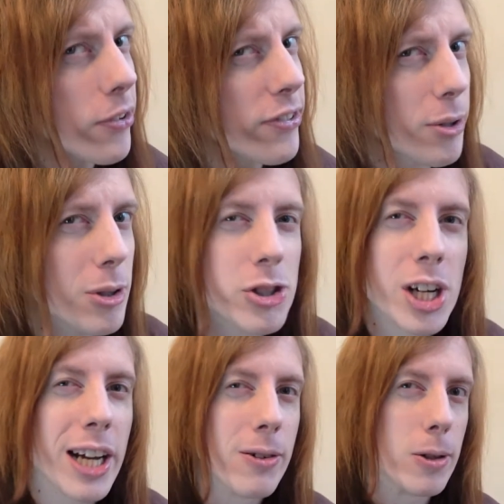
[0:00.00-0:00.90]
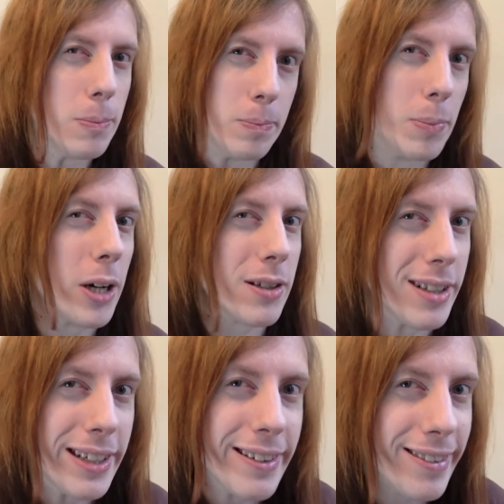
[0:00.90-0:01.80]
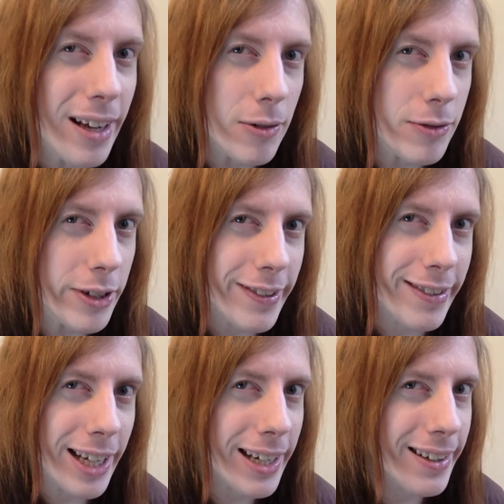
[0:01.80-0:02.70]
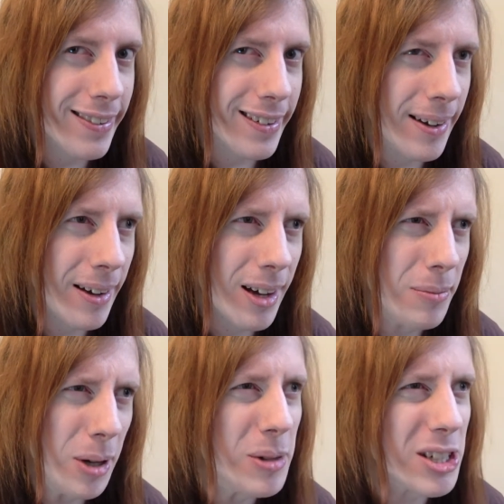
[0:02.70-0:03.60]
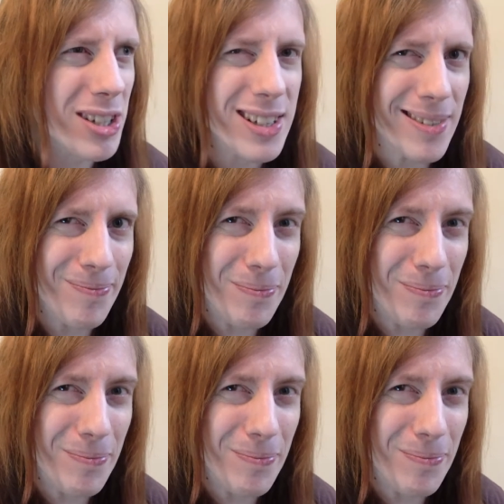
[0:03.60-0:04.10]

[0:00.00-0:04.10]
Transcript: also a general bodily self disgust. I, am not much into